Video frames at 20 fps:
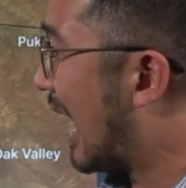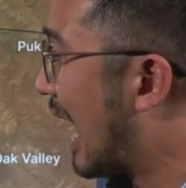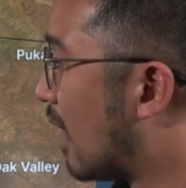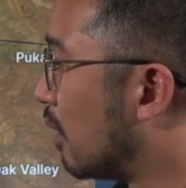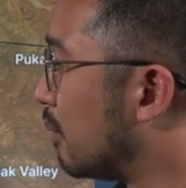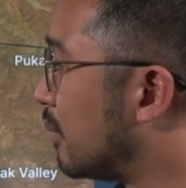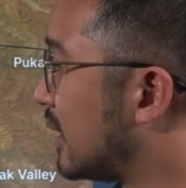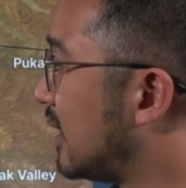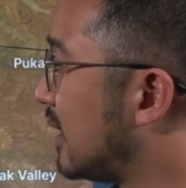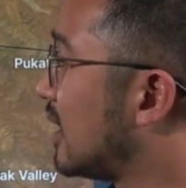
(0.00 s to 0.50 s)

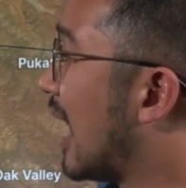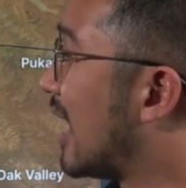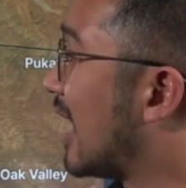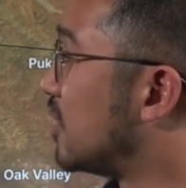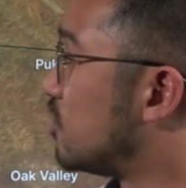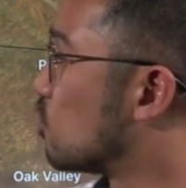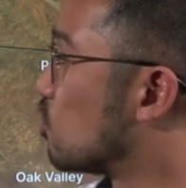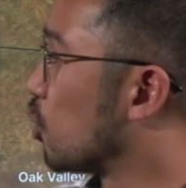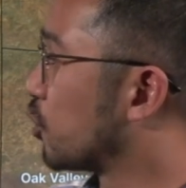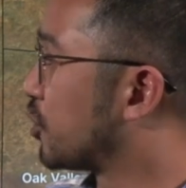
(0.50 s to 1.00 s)
Albany,
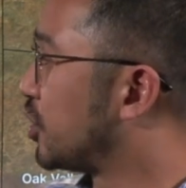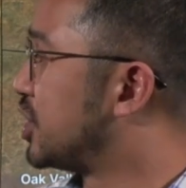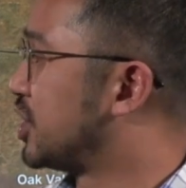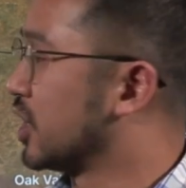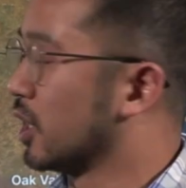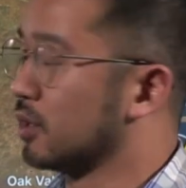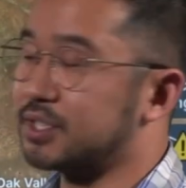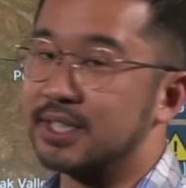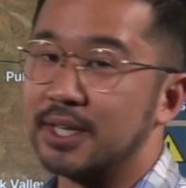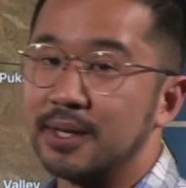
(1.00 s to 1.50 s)
and north to
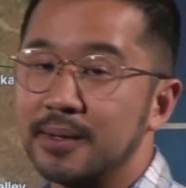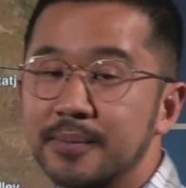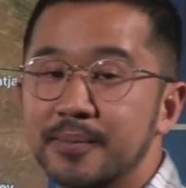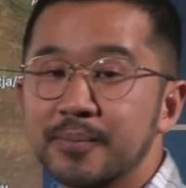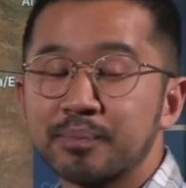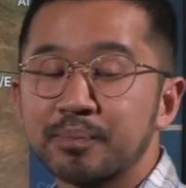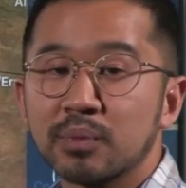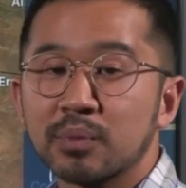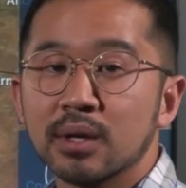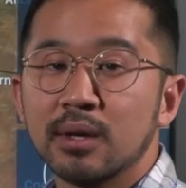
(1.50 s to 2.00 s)
Geraldton.
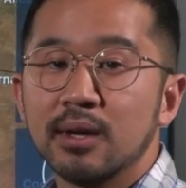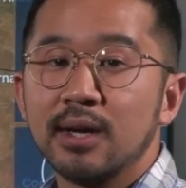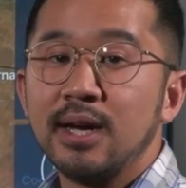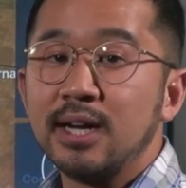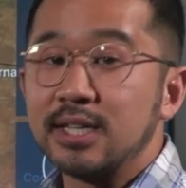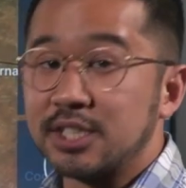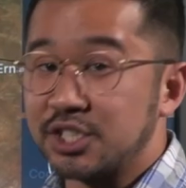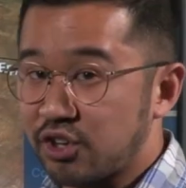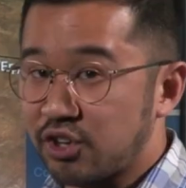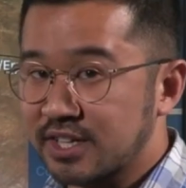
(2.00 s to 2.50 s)

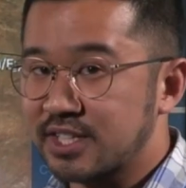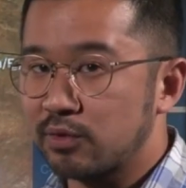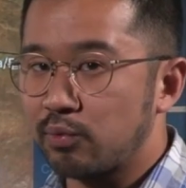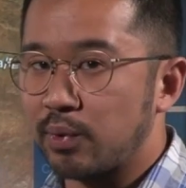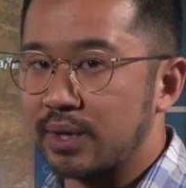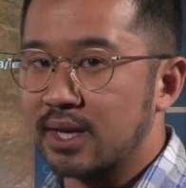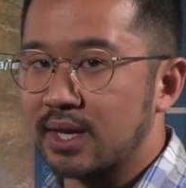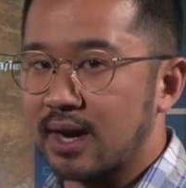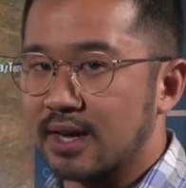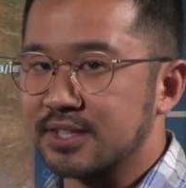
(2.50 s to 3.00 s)
Destructive
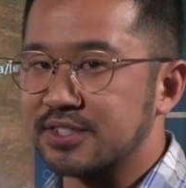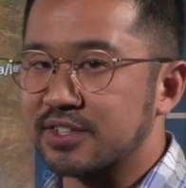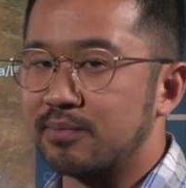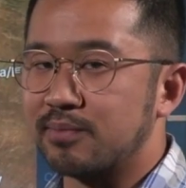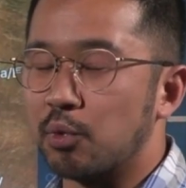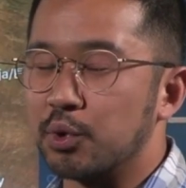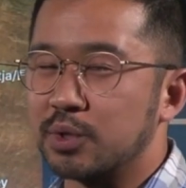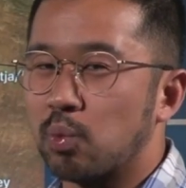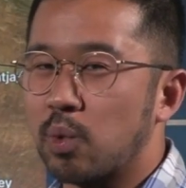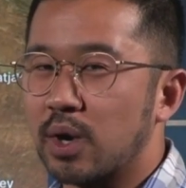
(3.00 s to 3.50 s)
wind gusts of
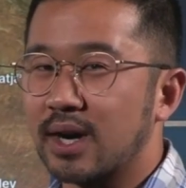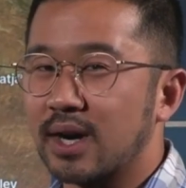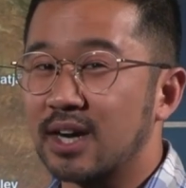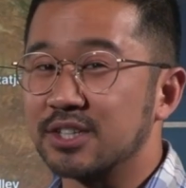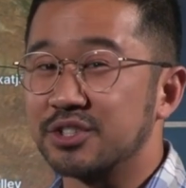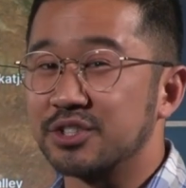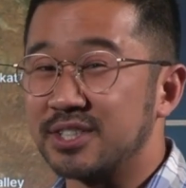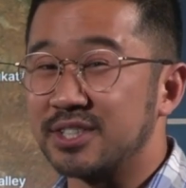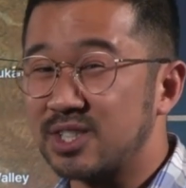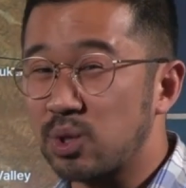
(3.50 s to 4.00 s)
more than
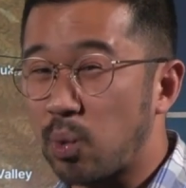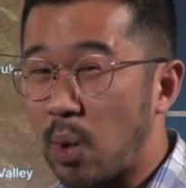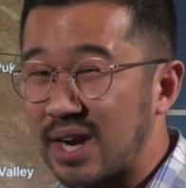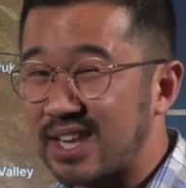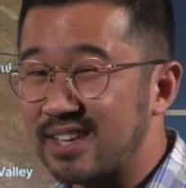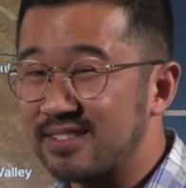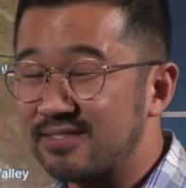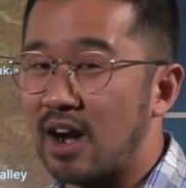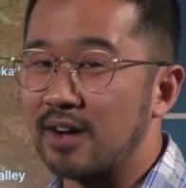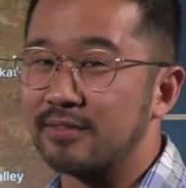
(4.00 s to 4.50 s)

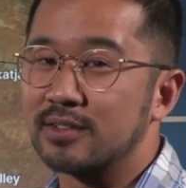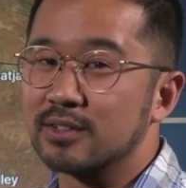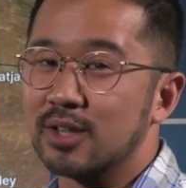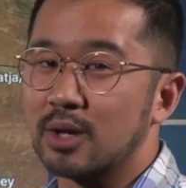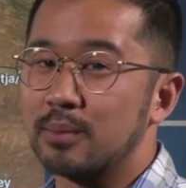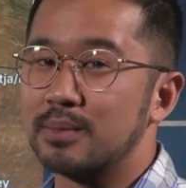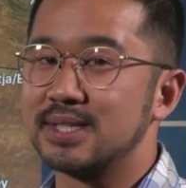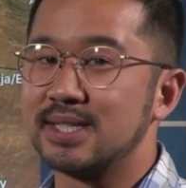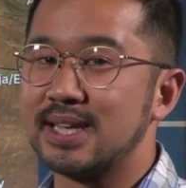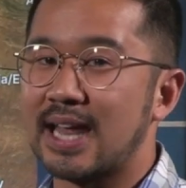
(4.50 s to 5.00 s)
125
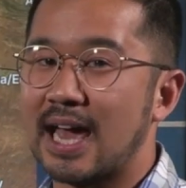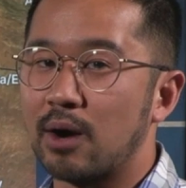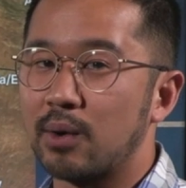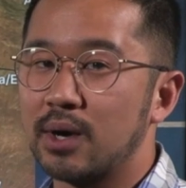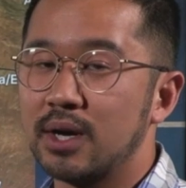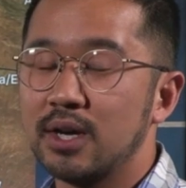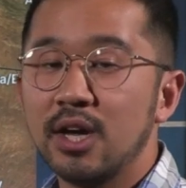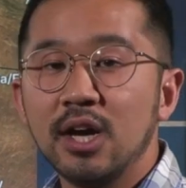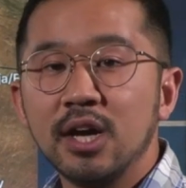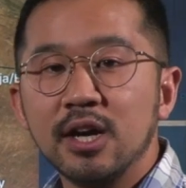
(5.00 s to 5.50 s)
kilometres an hour
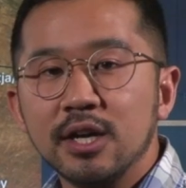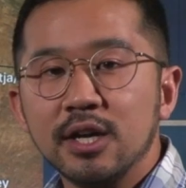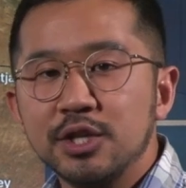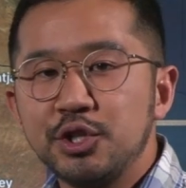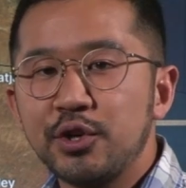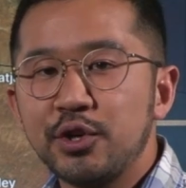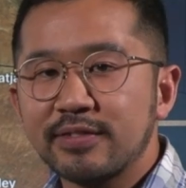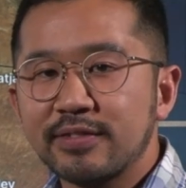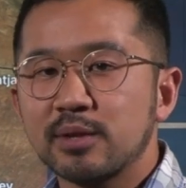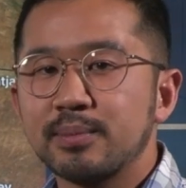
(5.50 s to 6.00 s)

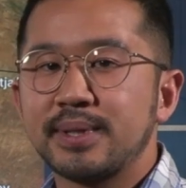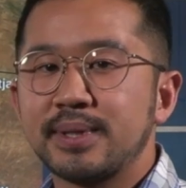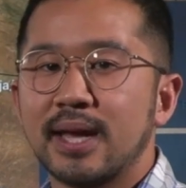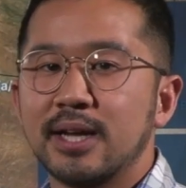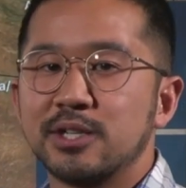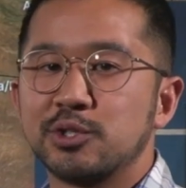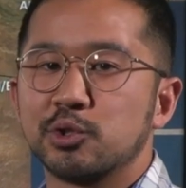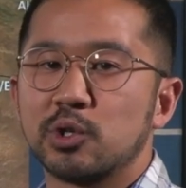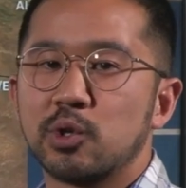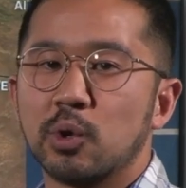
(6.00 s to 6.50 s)
do have the
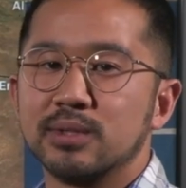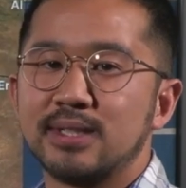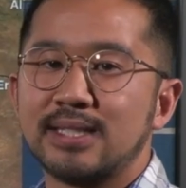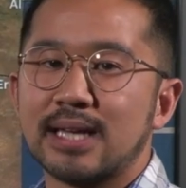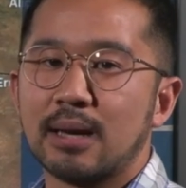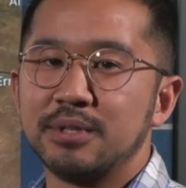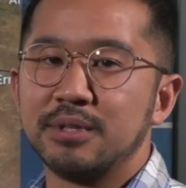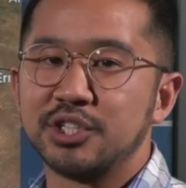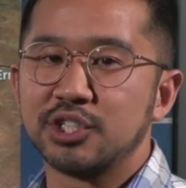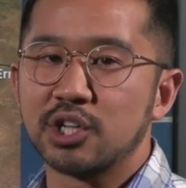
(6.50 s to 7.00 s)
potential to cause
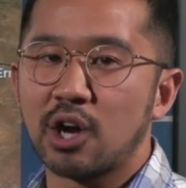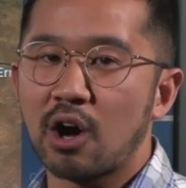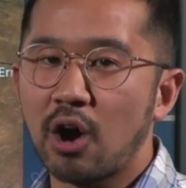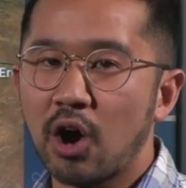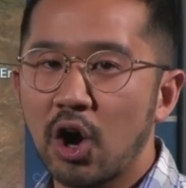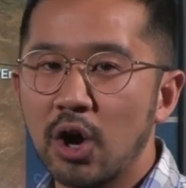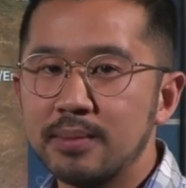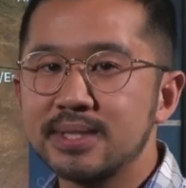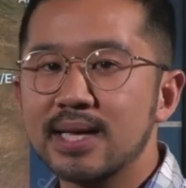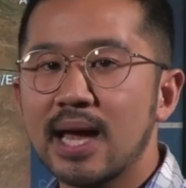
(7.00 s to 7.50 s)
damage to
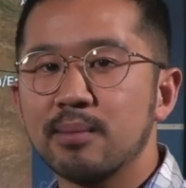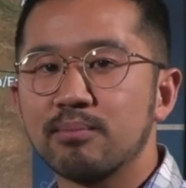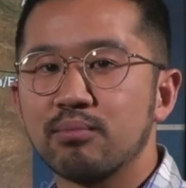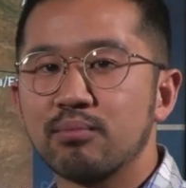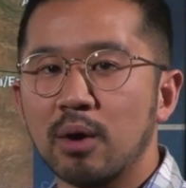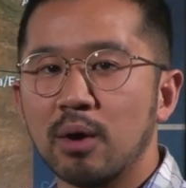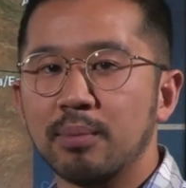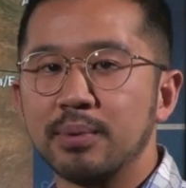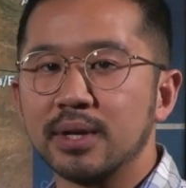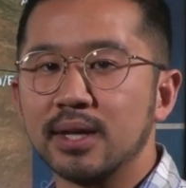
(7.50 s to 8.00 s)
homes and
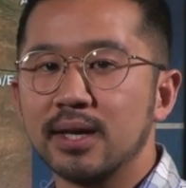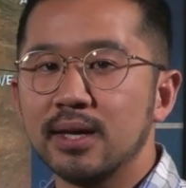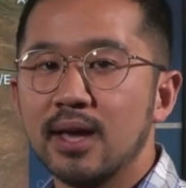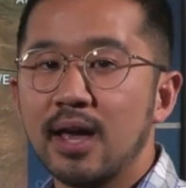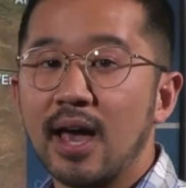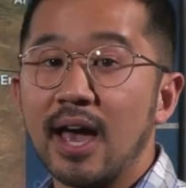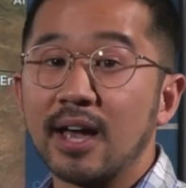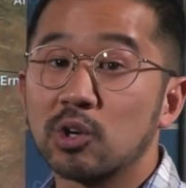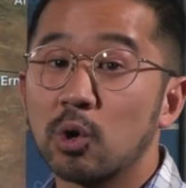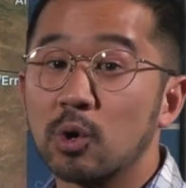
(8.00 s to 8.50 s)
property
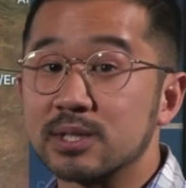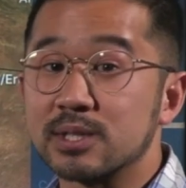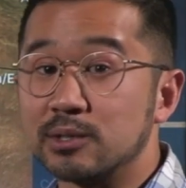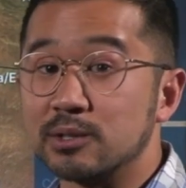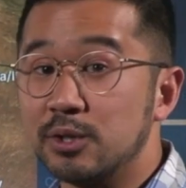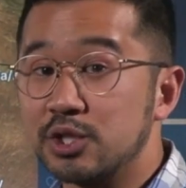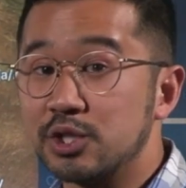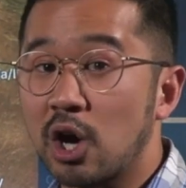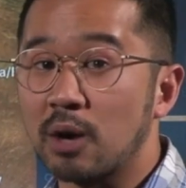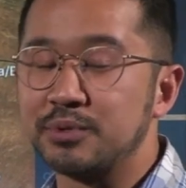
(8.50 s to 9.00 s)
and cause
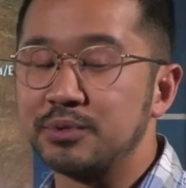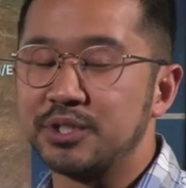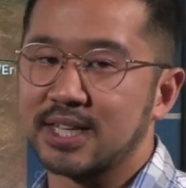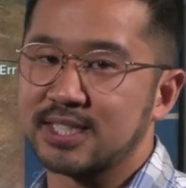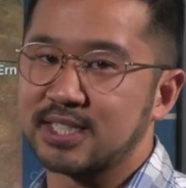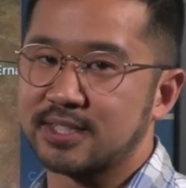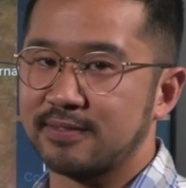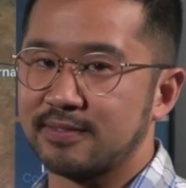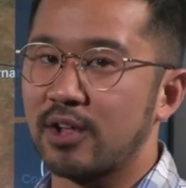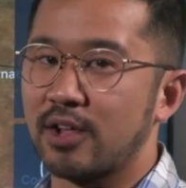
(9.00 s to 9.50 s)
loose objects
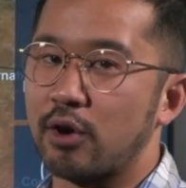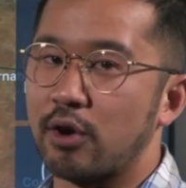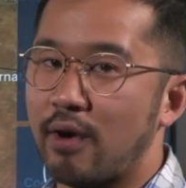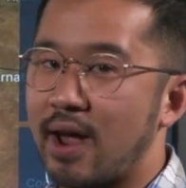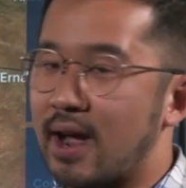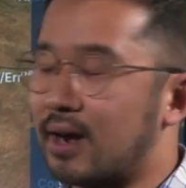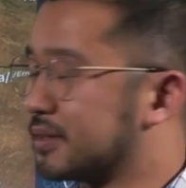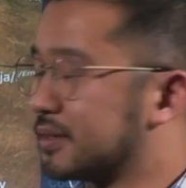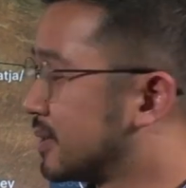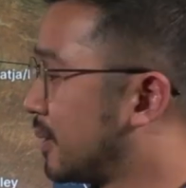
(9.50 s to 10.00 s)
to fly
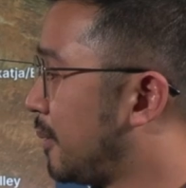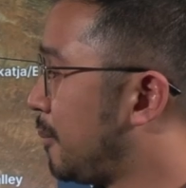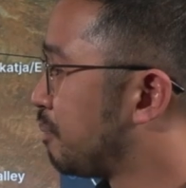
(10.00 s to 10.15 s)
around,